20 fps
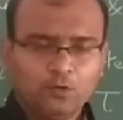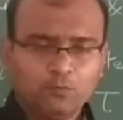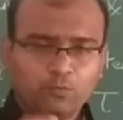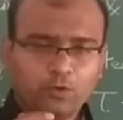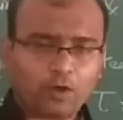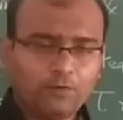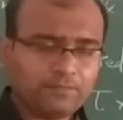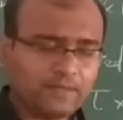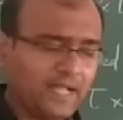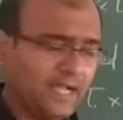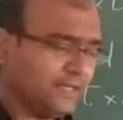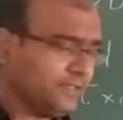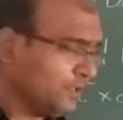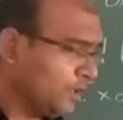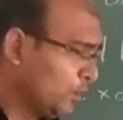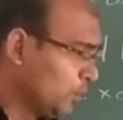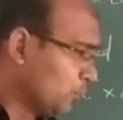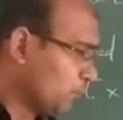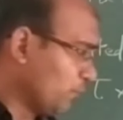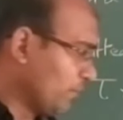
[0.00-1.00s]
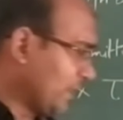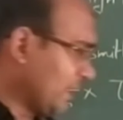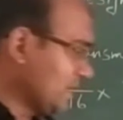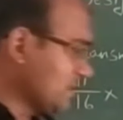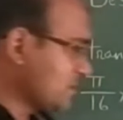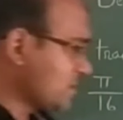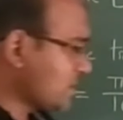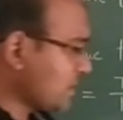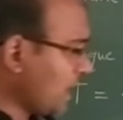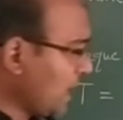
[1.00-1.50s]
From that we
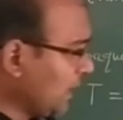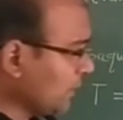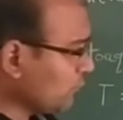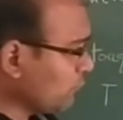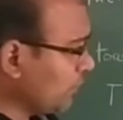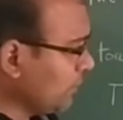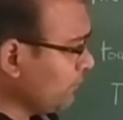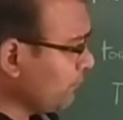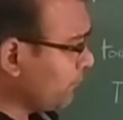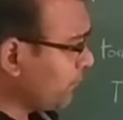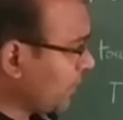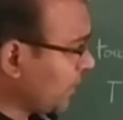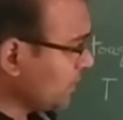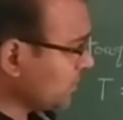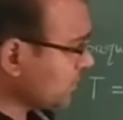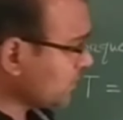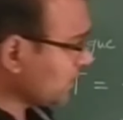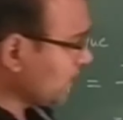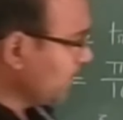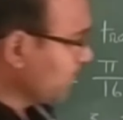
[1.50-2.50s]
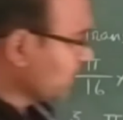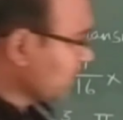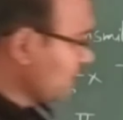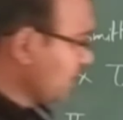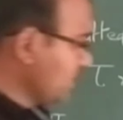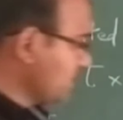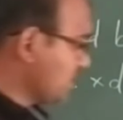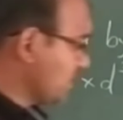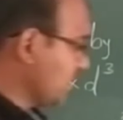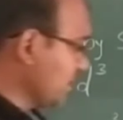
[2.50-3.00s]
can start on first
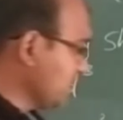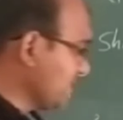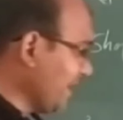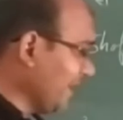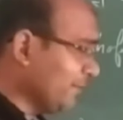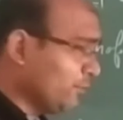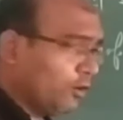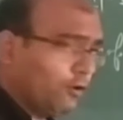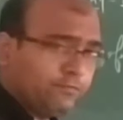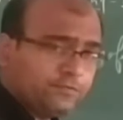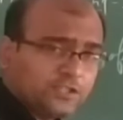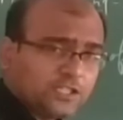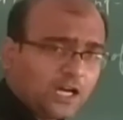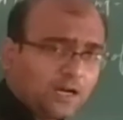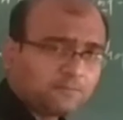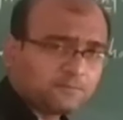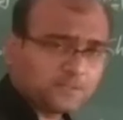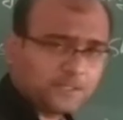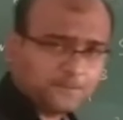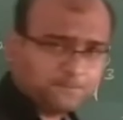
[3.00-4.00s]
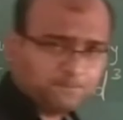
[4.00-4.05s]
is design of shaft.